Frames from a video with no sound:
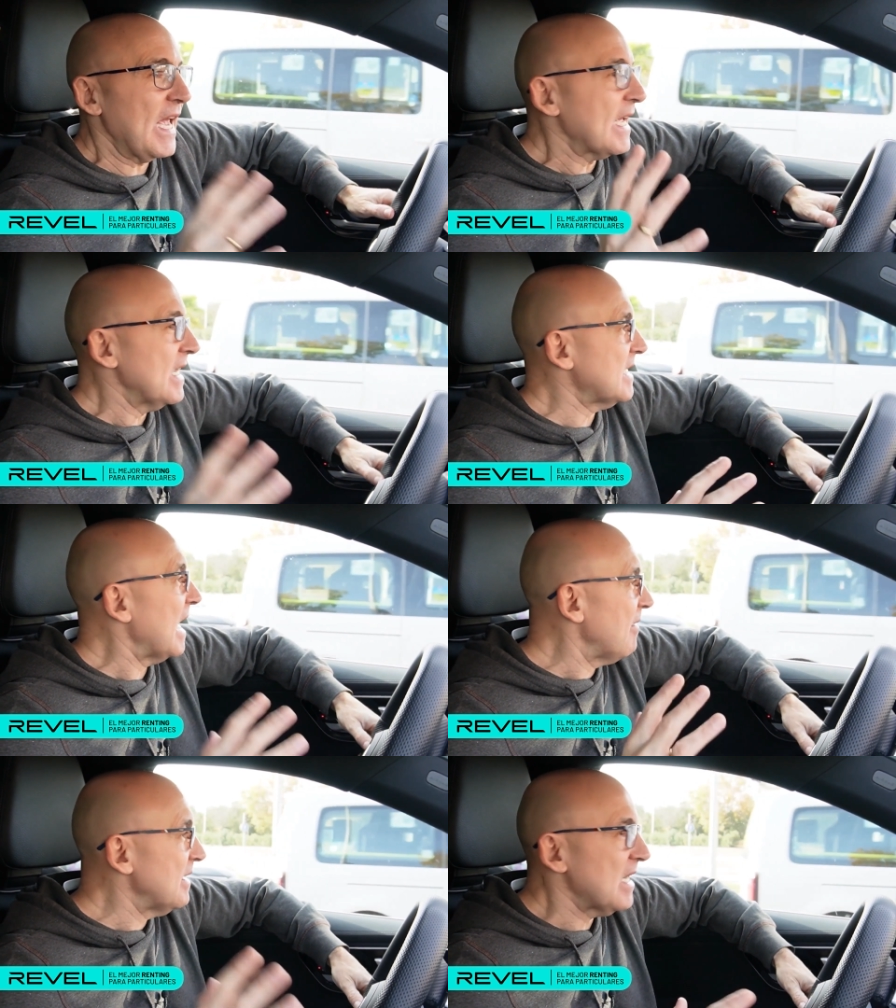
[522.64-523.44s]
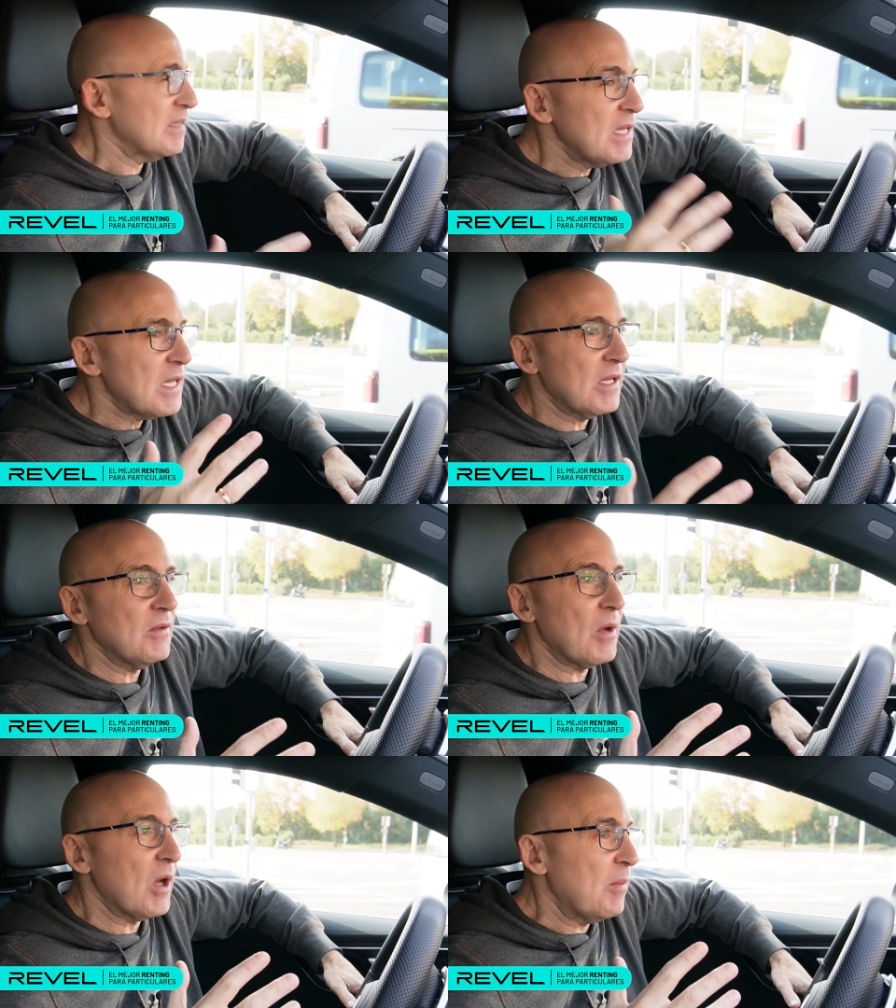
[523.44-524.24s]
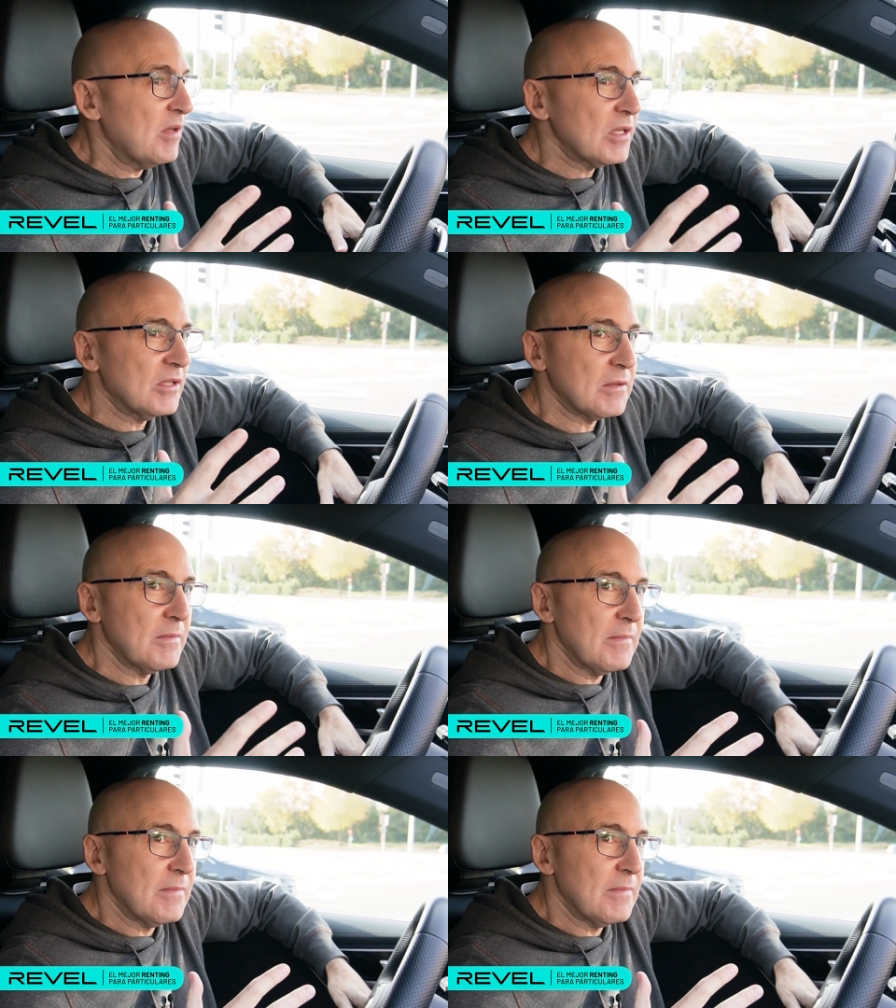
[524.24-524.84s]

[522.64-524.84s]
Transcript: with Arab sheikhs there asking for lobsters.